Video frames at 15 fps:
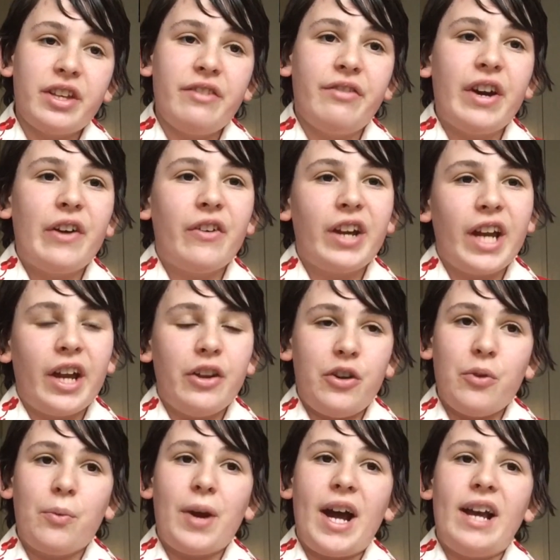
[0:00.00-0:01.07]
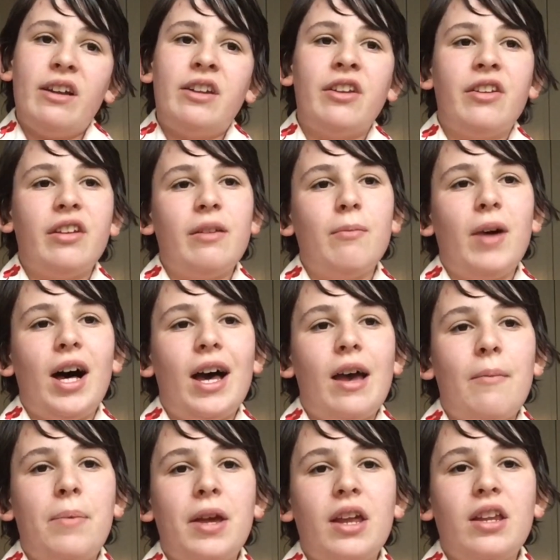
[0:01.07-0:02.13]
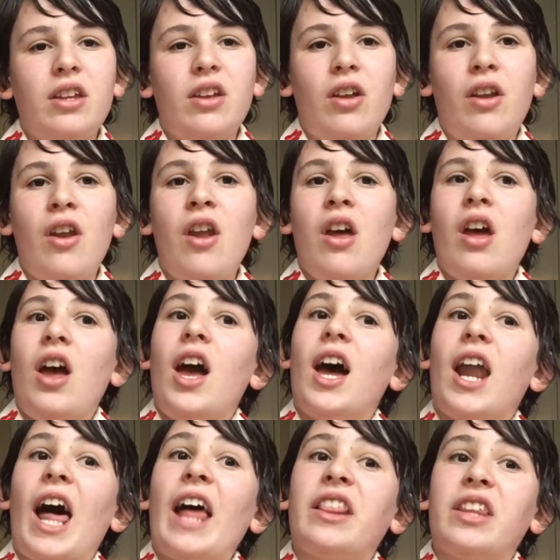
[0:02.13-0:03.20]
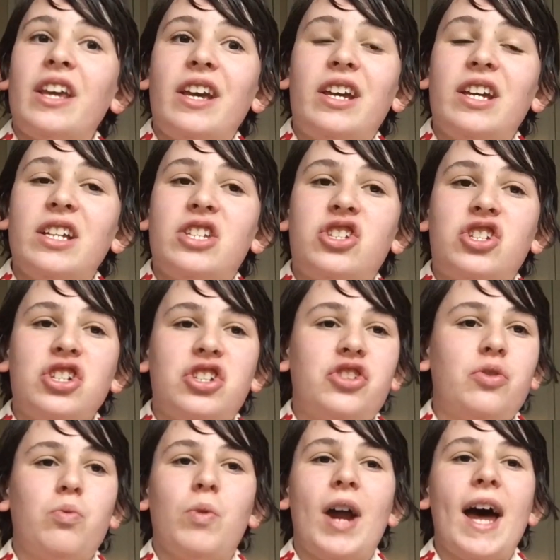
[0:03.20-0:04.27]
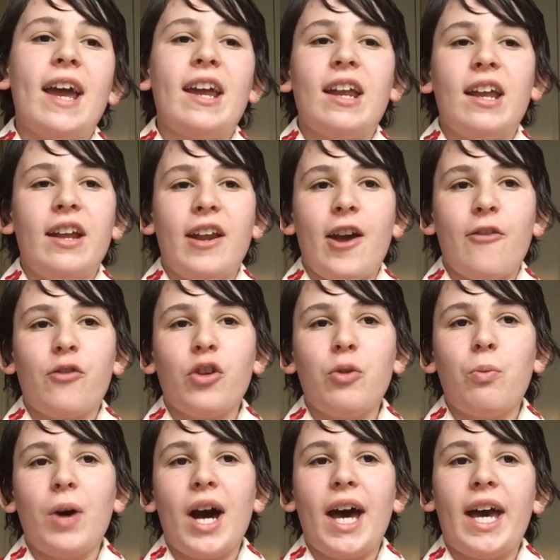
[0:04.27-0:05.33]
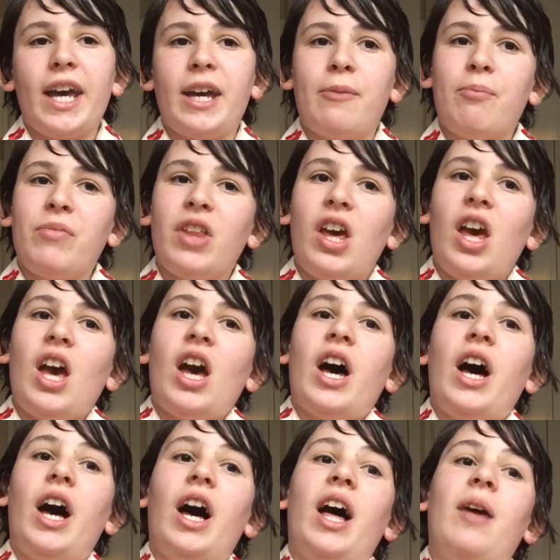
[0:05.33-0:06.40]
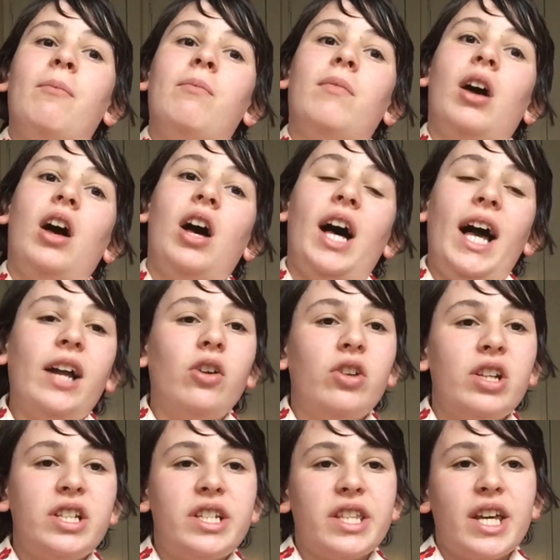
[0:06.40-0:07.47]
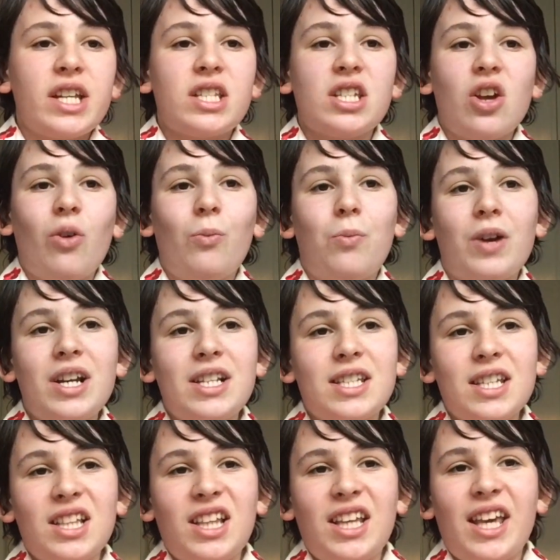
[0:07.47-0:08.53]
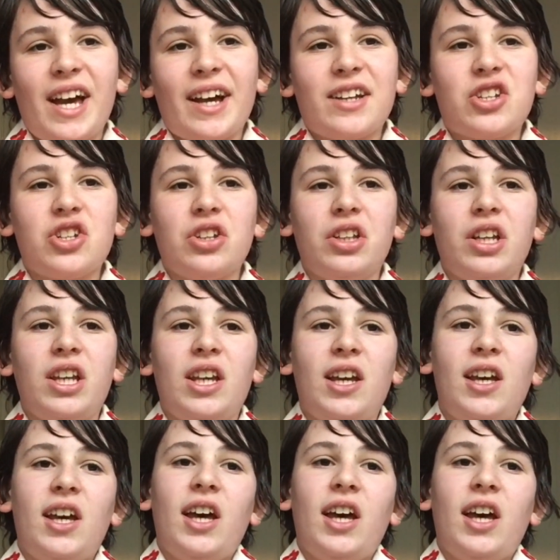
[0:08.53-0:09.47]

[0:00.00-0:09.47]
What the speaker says: very underrated, in my opinion. And I think it's just great in every way. I got into that song recently, actually,